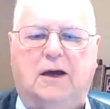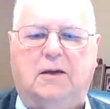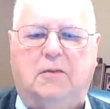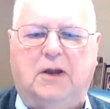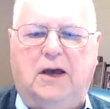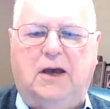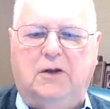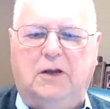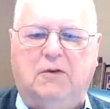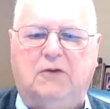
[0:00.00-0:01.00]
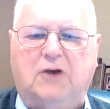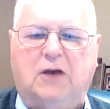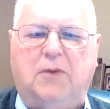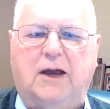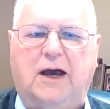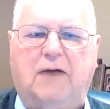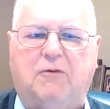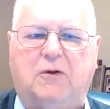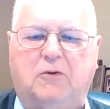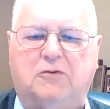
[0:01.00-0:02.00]
I mean, how could he reject my
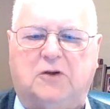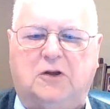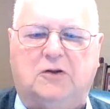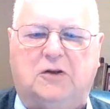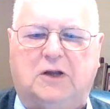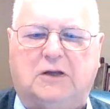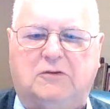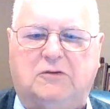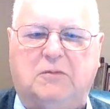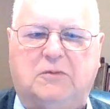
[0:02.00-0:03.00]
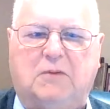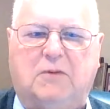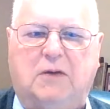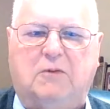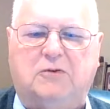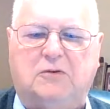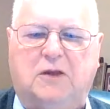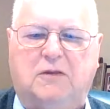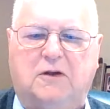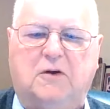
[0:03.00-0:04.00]
offer? He wasn't on the, at the same time I was, so
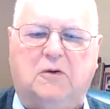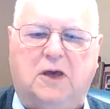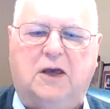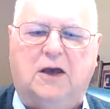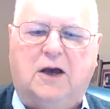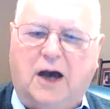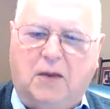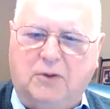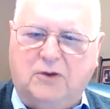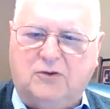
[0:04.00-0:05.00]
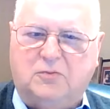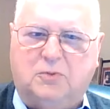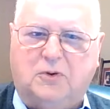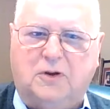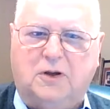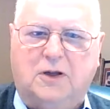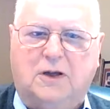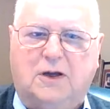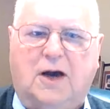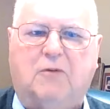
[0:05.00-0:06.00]
I thought, okay, I'll be a fool.
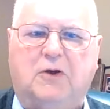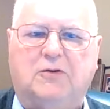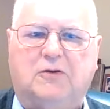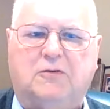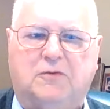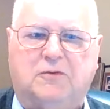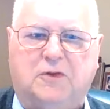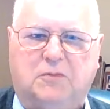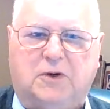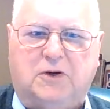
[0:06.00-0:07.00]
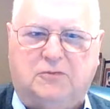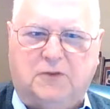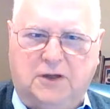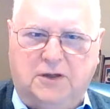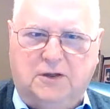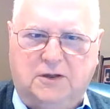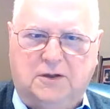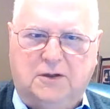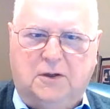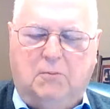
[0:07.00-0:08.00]
I'll raise it to fifteen bucks, right?
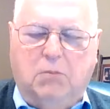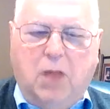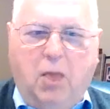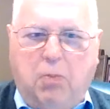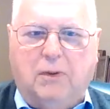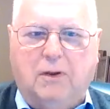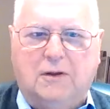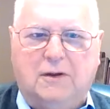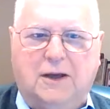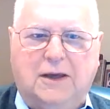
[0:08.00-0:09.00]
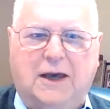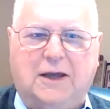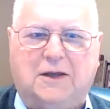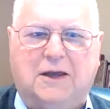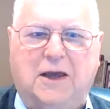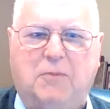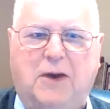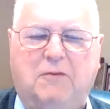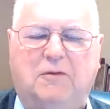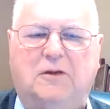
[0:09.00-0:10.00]
Yes. Look, again, came
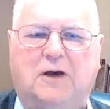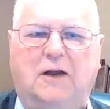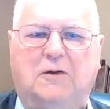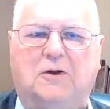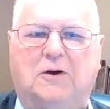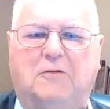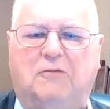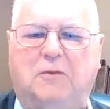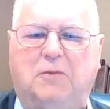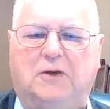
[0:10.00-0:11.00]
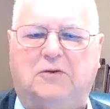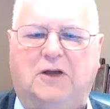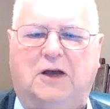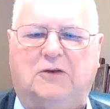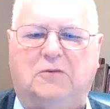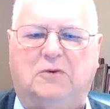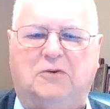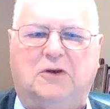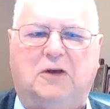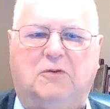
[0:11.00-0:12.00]
back. I don't know if eBay's allows them to
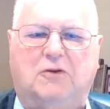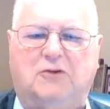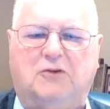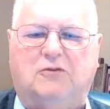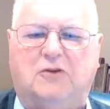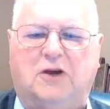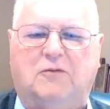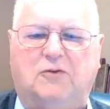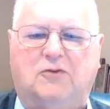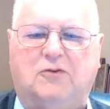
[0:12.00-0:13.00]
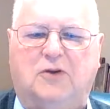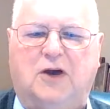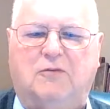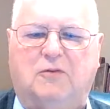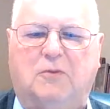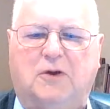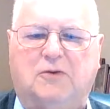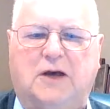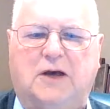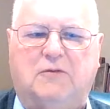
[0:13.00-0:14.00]
set rejection offers or not for
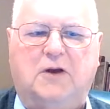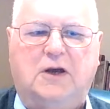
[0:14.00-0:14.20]
best offer.